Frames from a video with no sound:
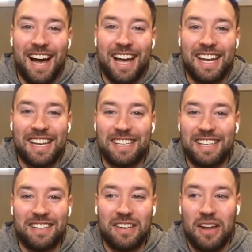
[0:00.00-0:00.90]
and
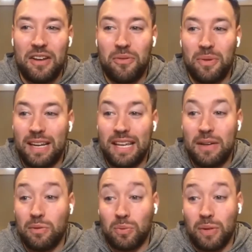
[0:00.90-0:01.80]

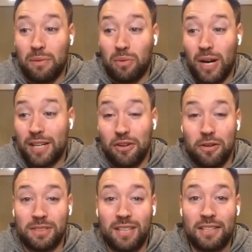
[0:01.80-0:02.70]
he wanted to go to
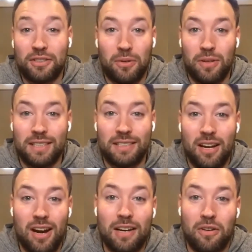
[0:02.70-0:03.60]
massage school, and I said, all
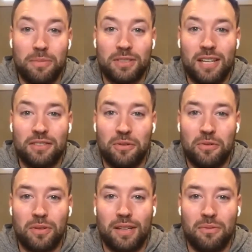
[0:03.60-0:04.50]
right, go to massage school.
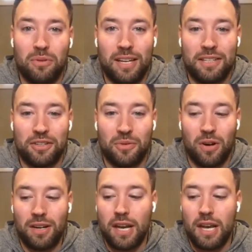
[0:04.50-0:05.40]
We'll get you to
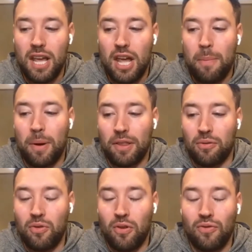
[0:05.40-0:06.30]
work. And but
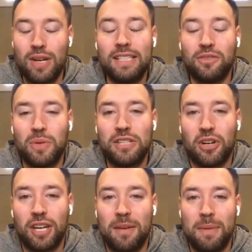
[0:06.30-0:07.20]
the reason we
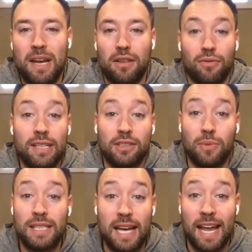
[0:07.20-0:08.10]
took him in, and the reason
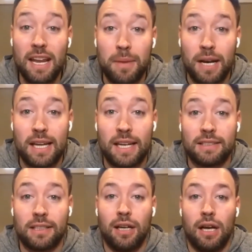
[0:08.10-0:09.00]
we take anybody in
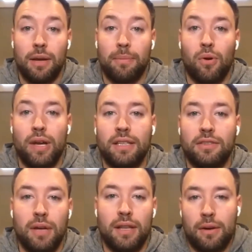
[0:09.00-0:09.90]
as an employee,
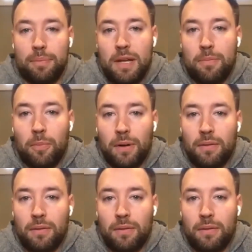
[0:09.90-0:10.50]
is they're people.